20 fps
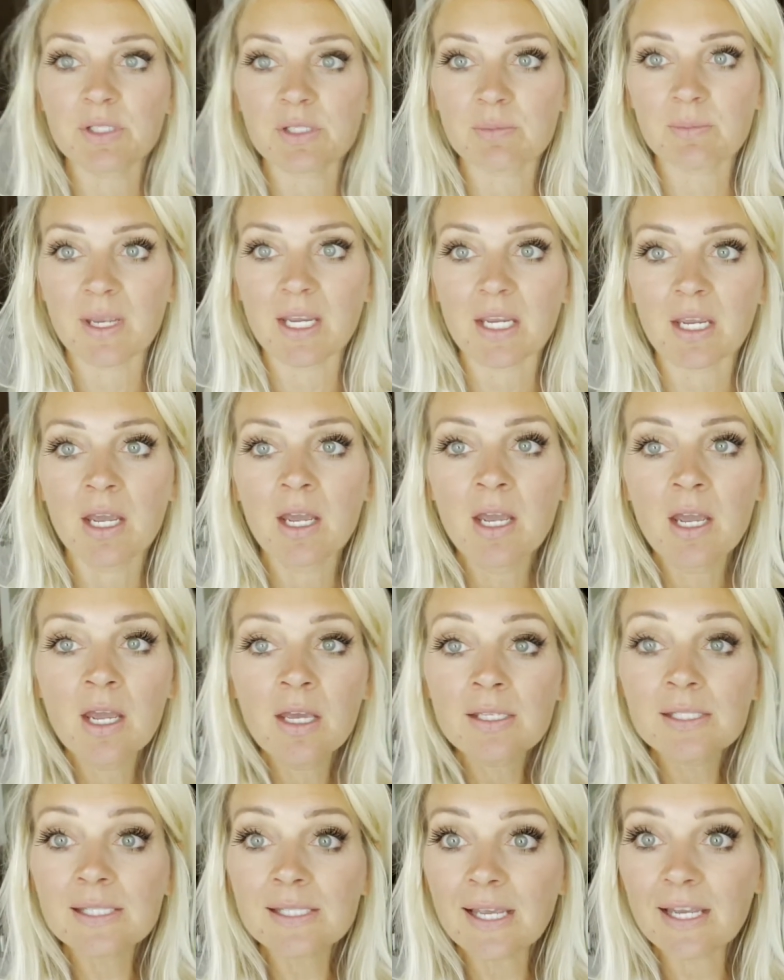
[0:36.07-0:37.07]
is make
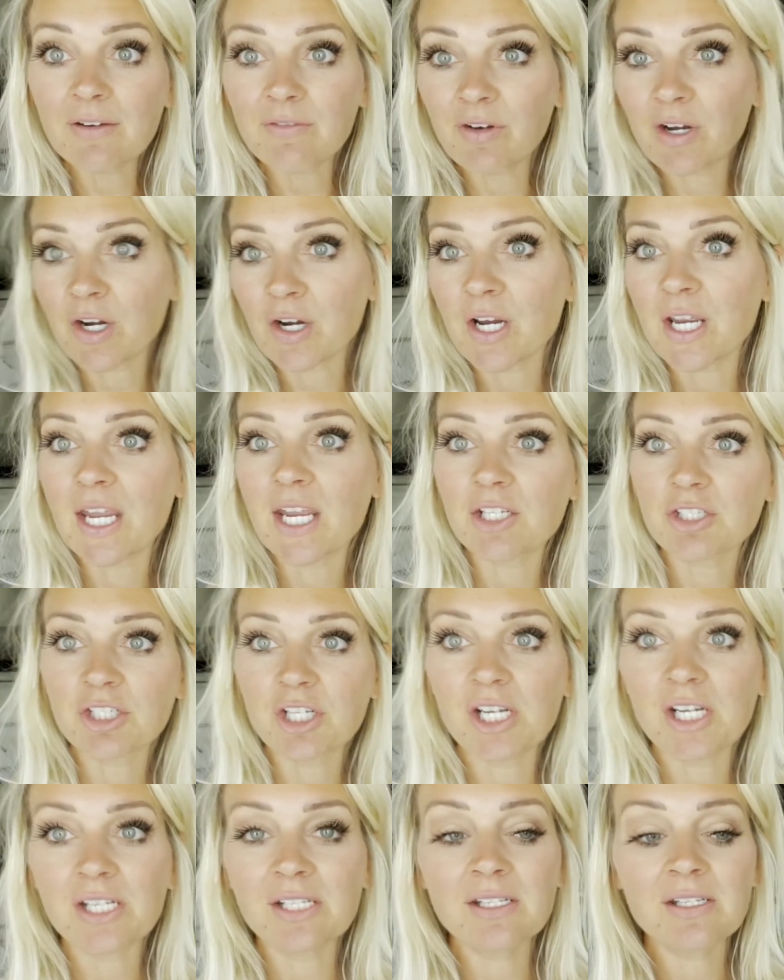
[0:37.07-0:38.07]
slight
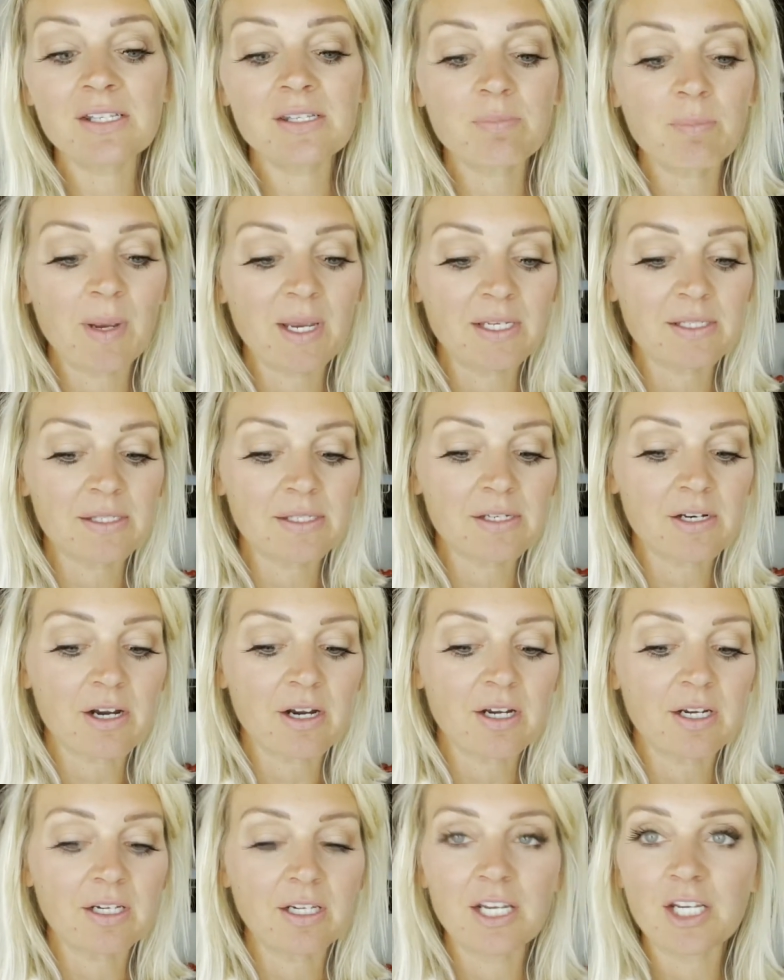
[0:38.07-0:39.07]
variations based
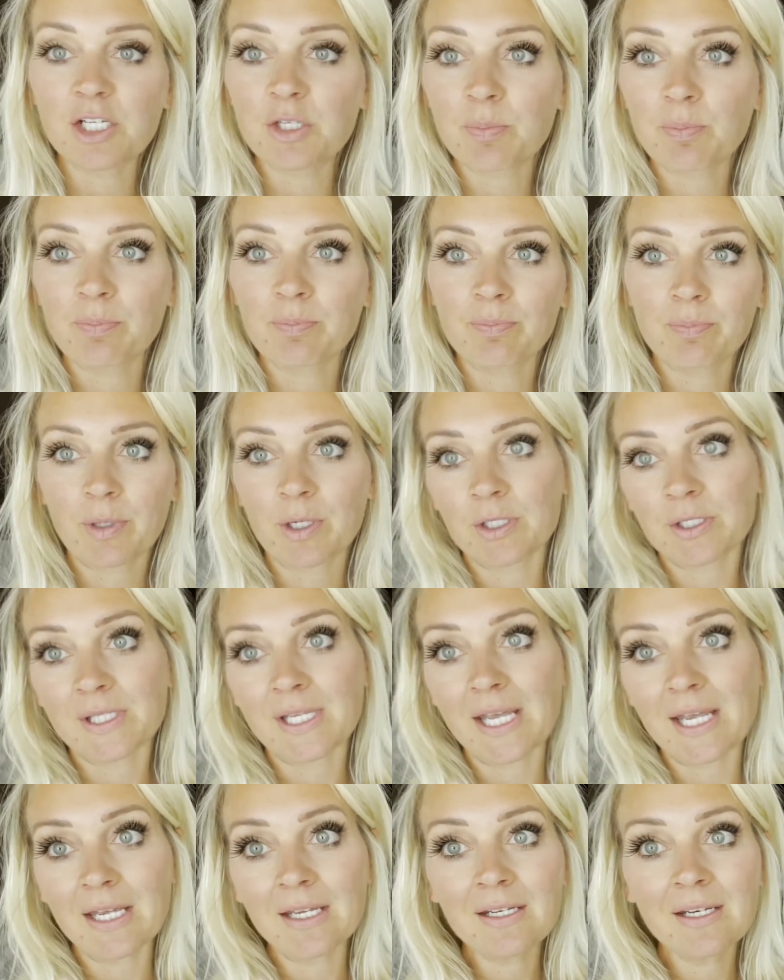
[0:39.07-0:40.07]
on each
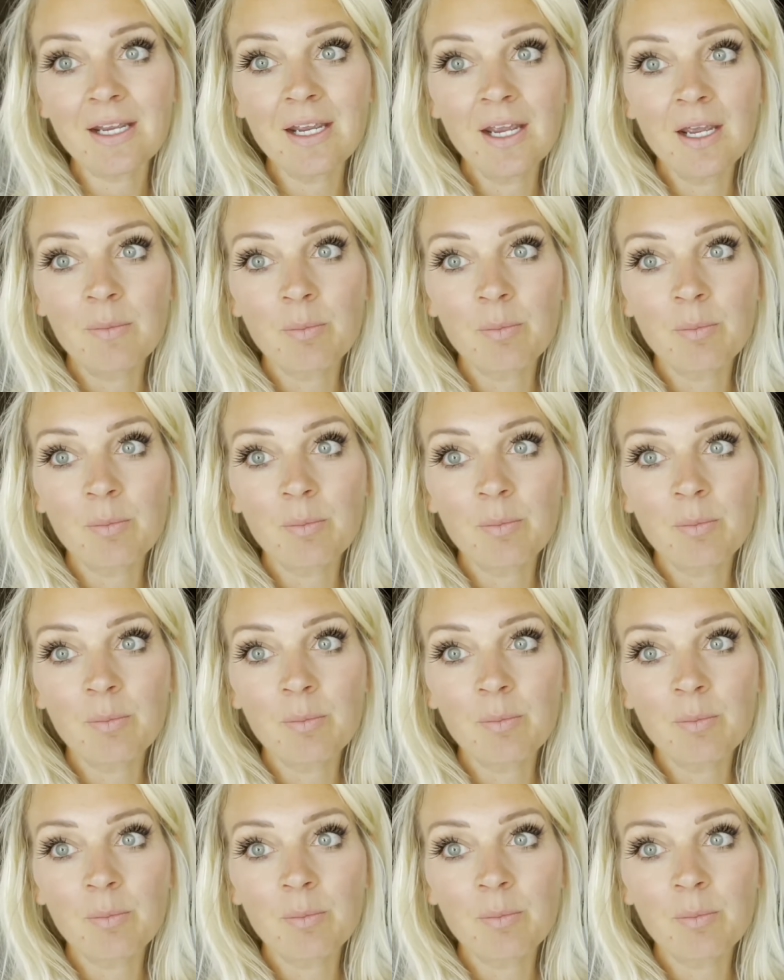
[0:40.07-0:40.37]
person,